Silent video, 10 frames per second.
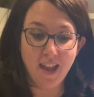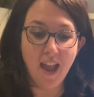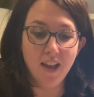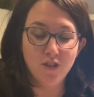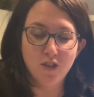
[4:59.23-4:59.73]

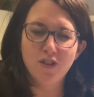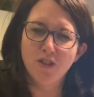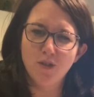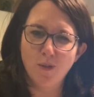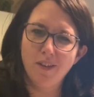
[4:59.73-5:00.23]
and just
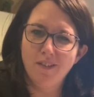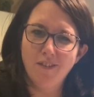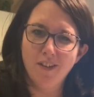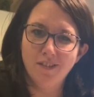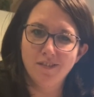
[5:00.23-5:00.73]
enjoy the
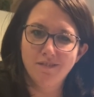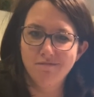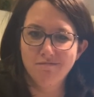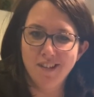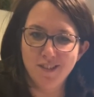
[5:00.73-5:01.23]
fun.
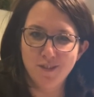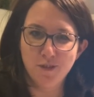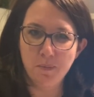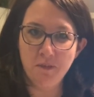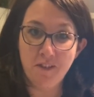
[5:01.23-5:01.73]
It's
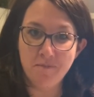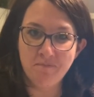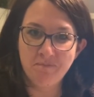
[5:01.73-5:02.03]
super fun.